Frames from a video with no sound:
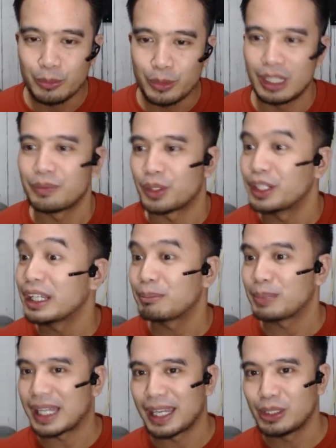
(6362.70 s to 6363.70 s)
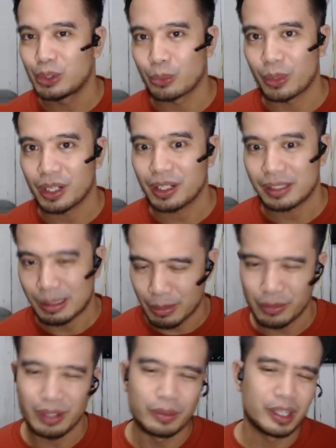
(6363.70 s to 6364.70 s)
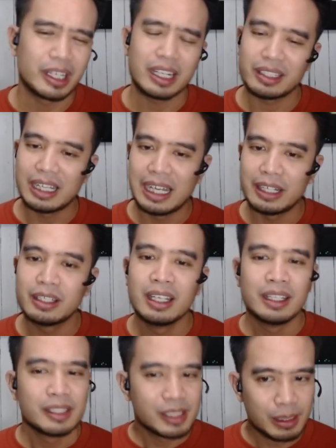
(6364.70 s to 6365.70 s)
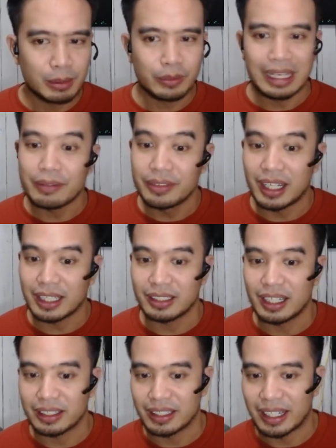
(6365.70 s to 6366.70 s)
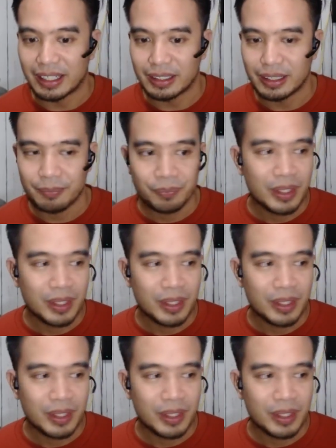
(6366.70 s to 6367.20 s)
of you have already applied to work, some of you have already gotten hired, some of you have not gotten hired.